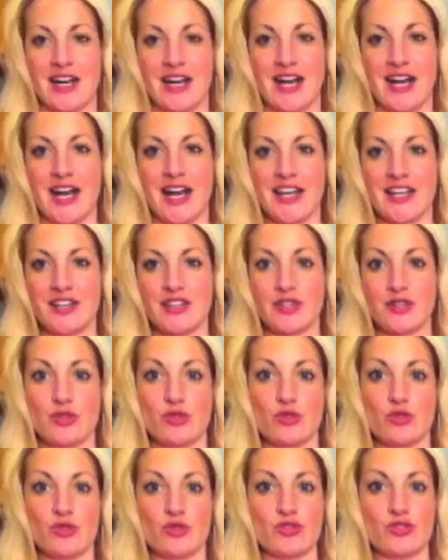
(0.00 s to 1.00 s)
I
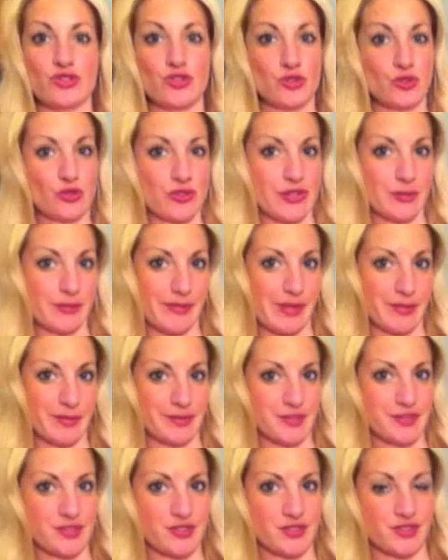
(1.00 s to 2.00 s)
use 2 green
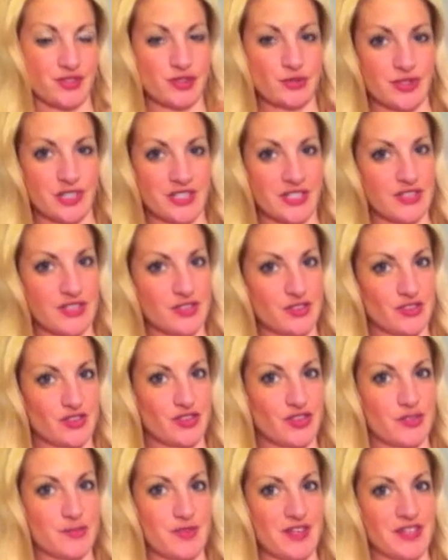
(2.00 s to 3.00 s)
peppers and 2 onions
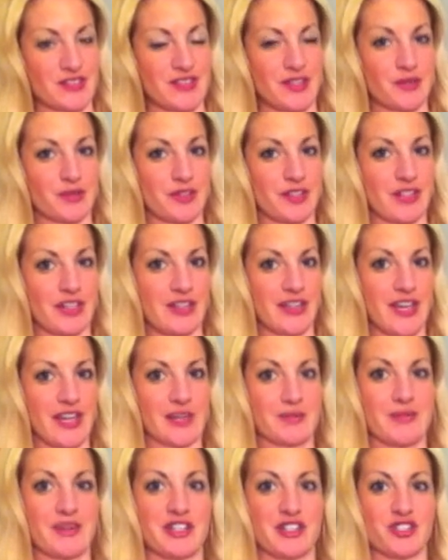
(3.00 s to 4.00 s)
just because I really like
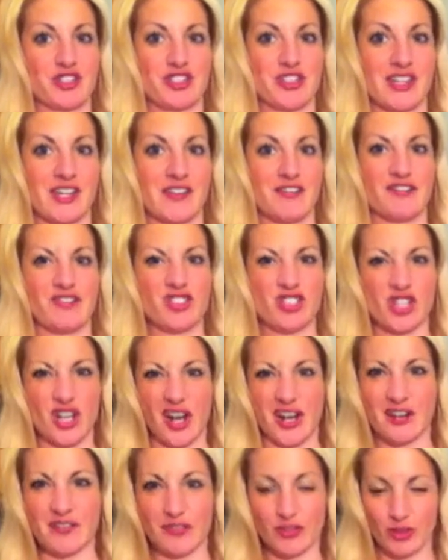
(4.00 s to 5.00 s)
my chili
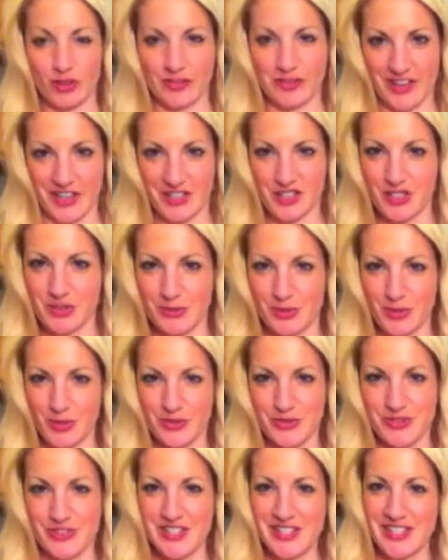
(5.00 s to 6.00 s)
chock full of
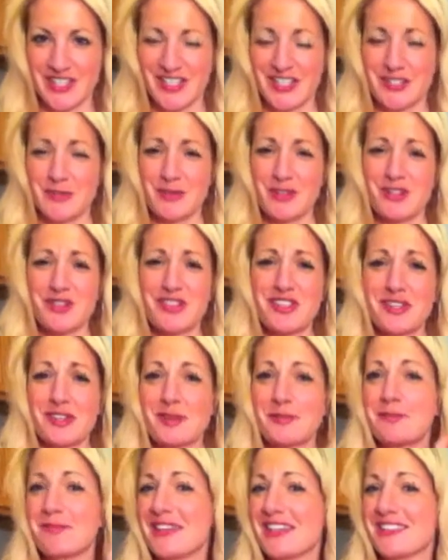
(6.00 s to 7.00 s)
vegetables, especially
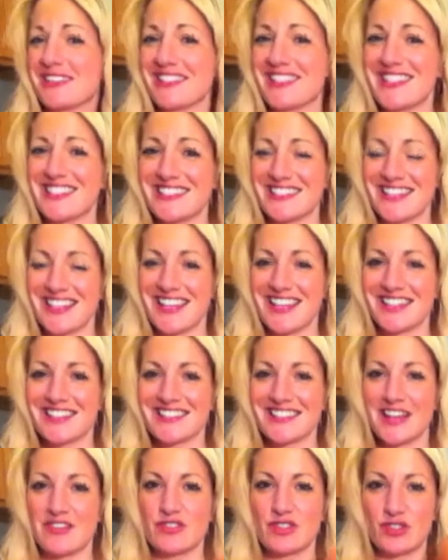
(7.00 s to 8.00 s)
because these things
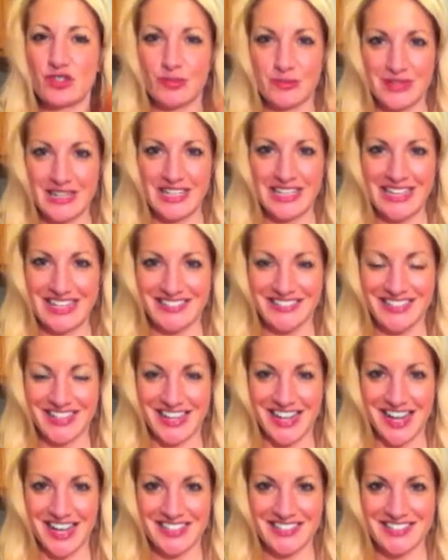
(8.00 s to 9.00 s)
have so many
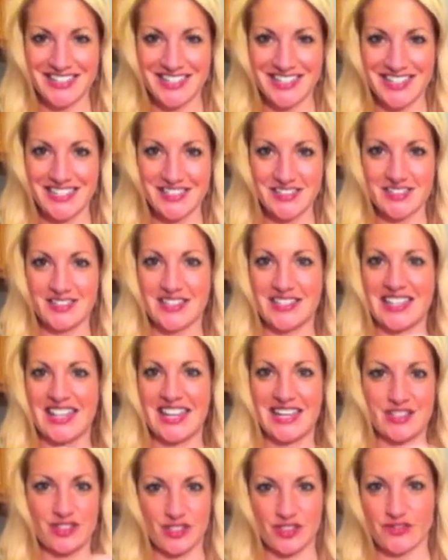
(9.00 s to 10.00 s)
antioxidants and
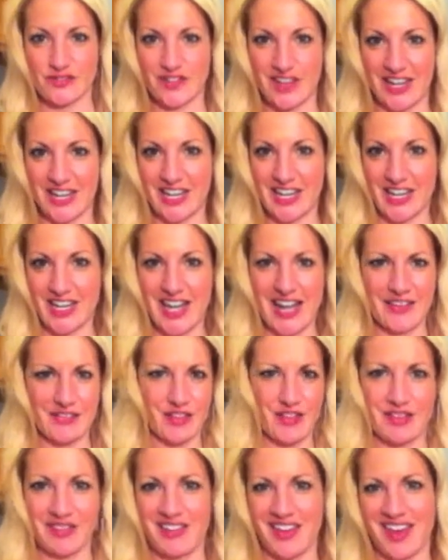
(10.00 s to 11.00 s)
cancer fighting
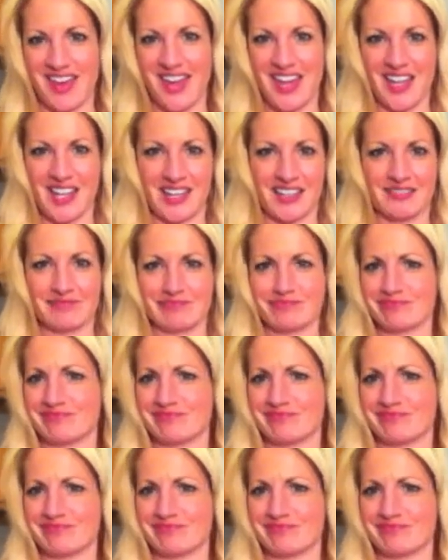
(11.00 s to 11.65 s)
everything, and